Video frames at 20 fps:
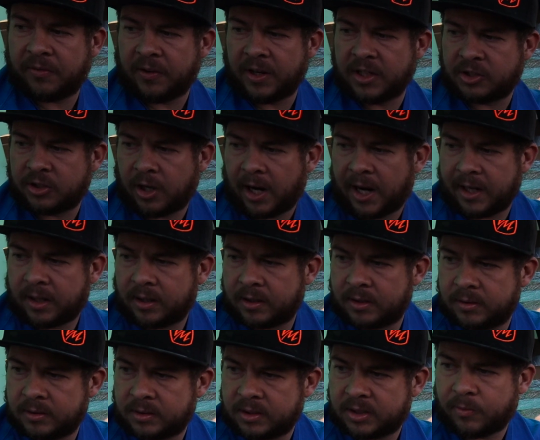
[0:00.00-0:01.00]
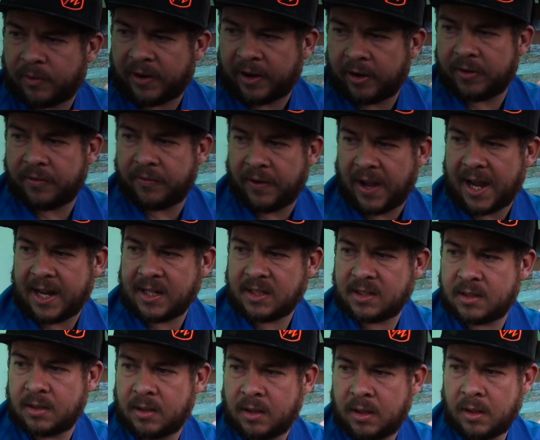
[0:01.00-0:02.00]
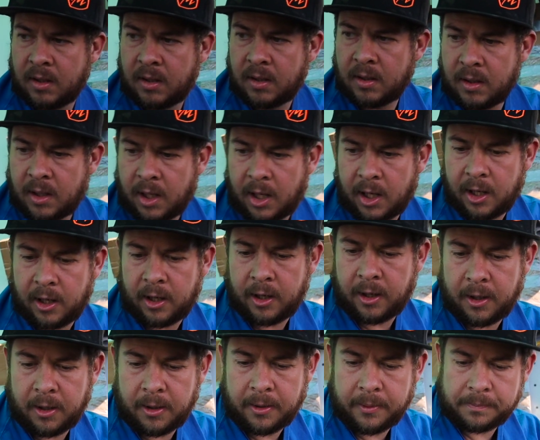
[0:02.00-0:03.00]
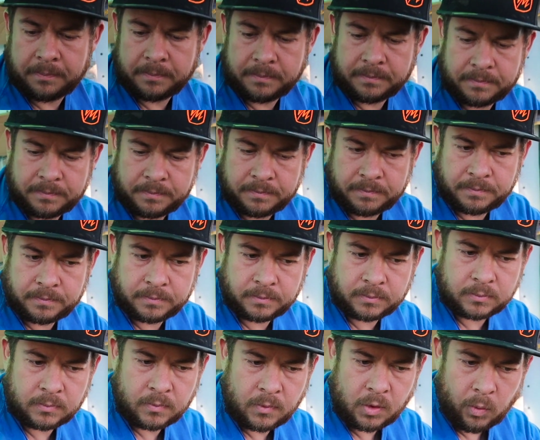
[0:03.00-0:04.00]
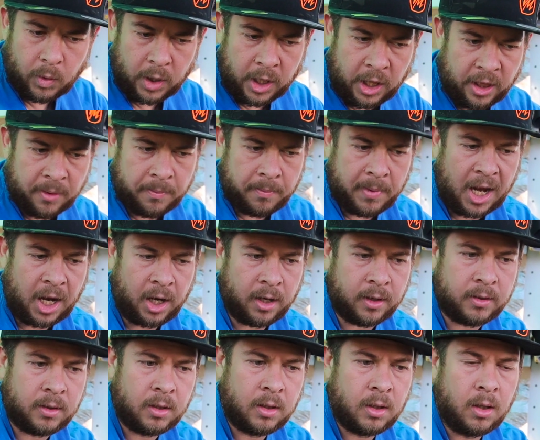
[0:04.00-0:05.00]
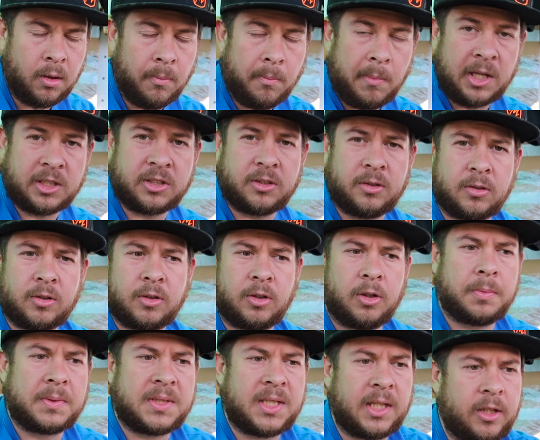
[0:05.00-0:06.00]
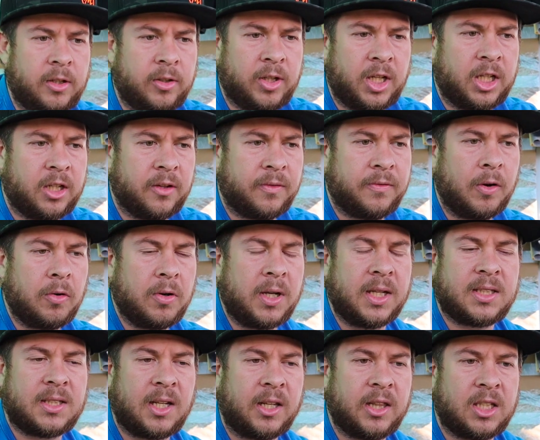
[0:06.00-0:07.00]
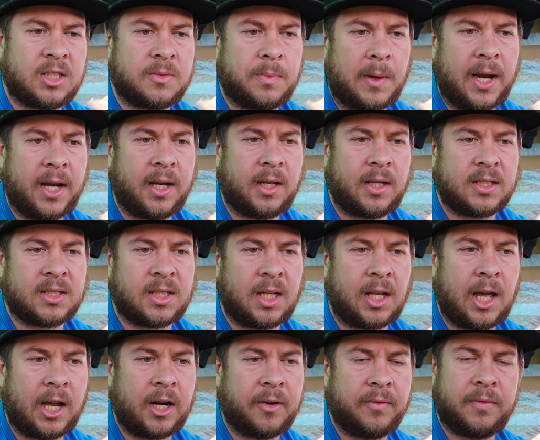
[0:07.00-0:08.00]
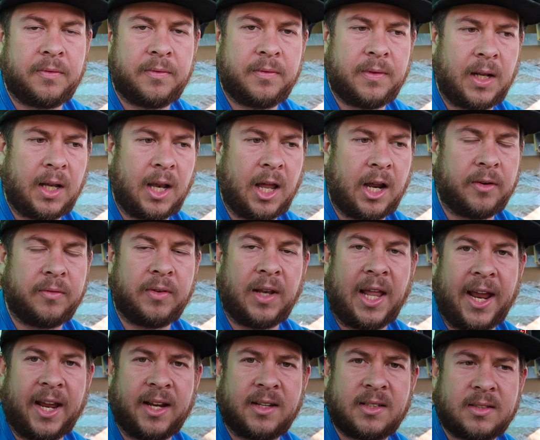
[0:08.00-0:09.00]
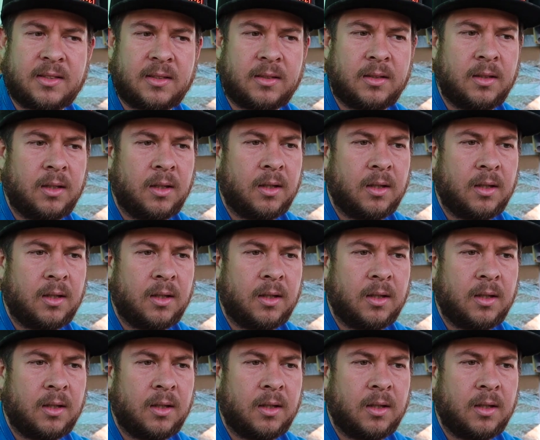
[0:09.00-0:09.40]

fun track. It's very fast. One of the main muscle groups that you need to focus on this bike is a lot of legs,